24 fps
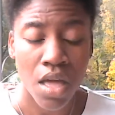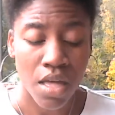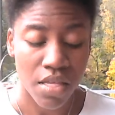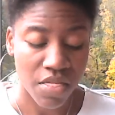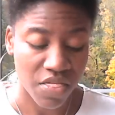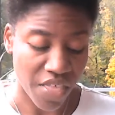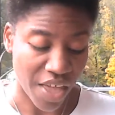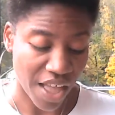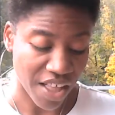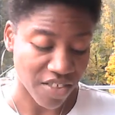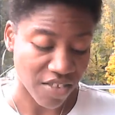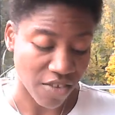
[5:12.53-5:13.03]

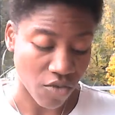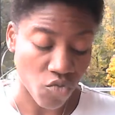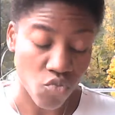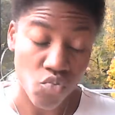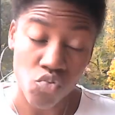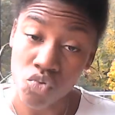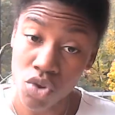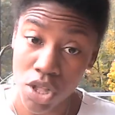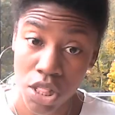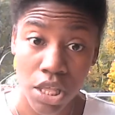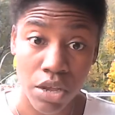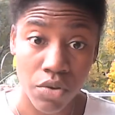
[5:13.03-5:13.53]
That's a
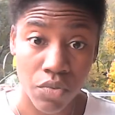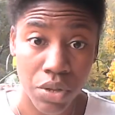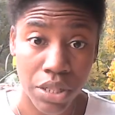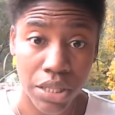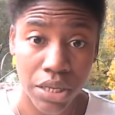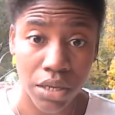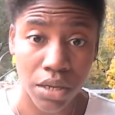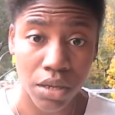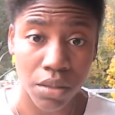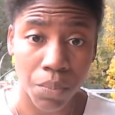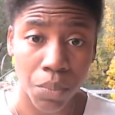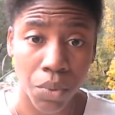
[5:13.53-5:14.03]
really, really
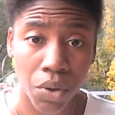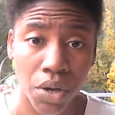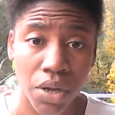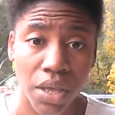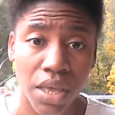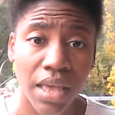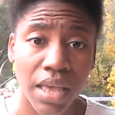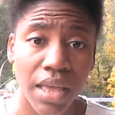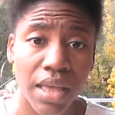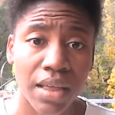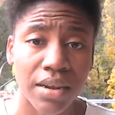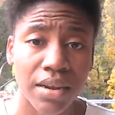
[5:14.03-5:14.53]
good book.
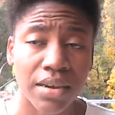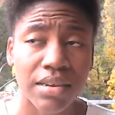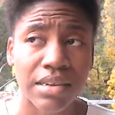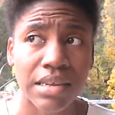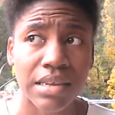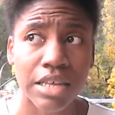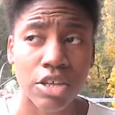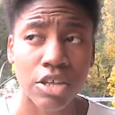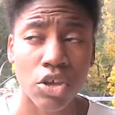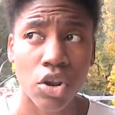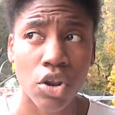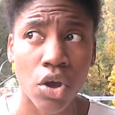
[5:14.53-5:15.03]
And,
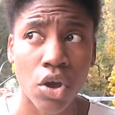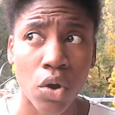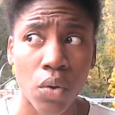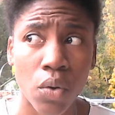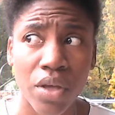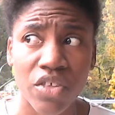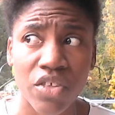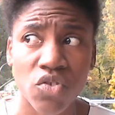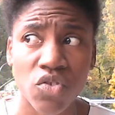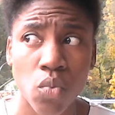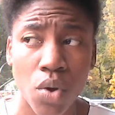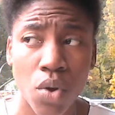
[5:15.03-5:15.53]
you know,
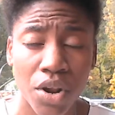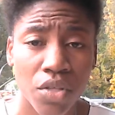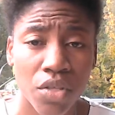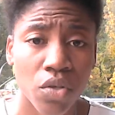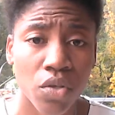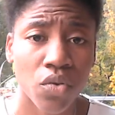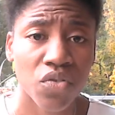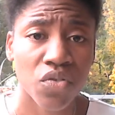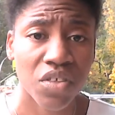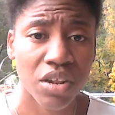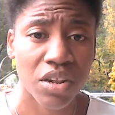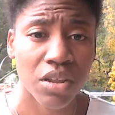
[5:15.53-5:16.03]
it's one of
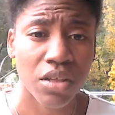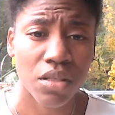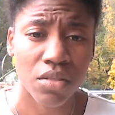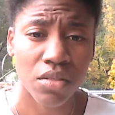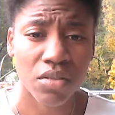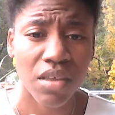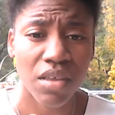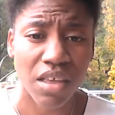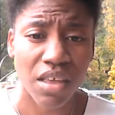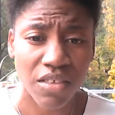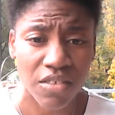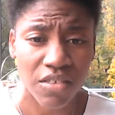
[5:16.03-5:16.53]
those that
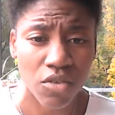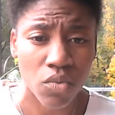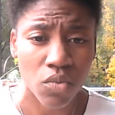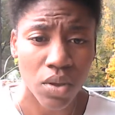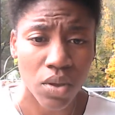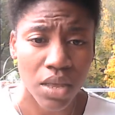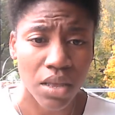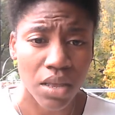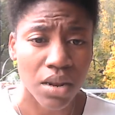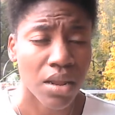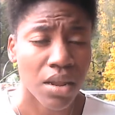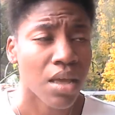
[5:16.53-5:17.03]
takes you
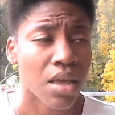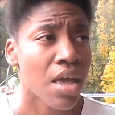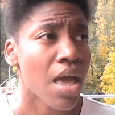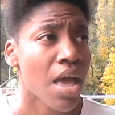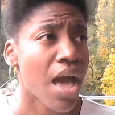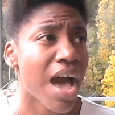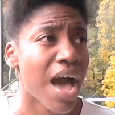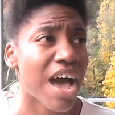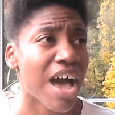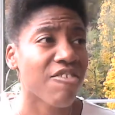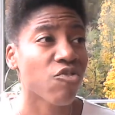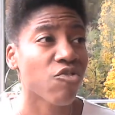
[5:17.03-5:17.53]
in.
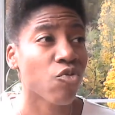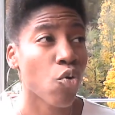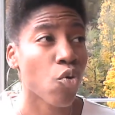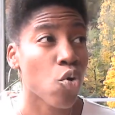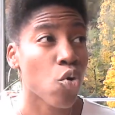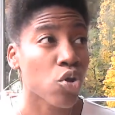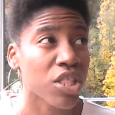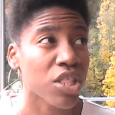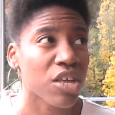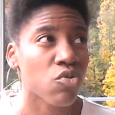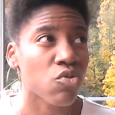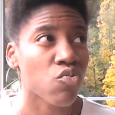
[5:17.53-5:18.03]
I've
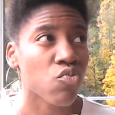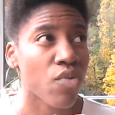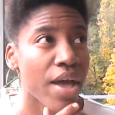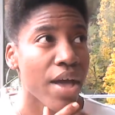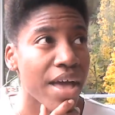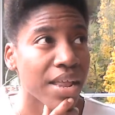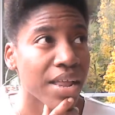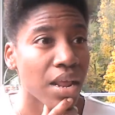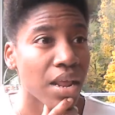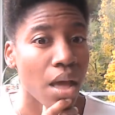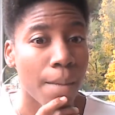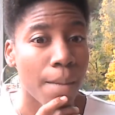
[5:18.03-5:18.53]
only
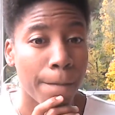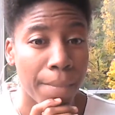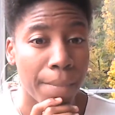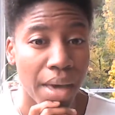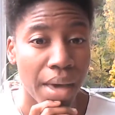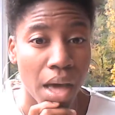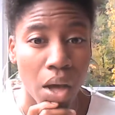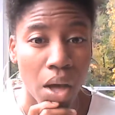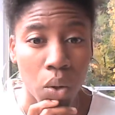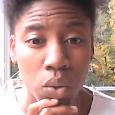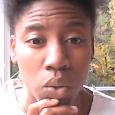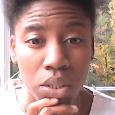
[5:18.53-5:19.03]
read
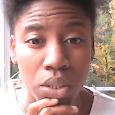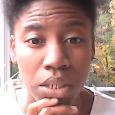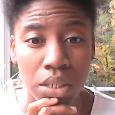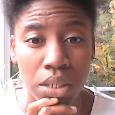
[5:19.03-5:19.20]
about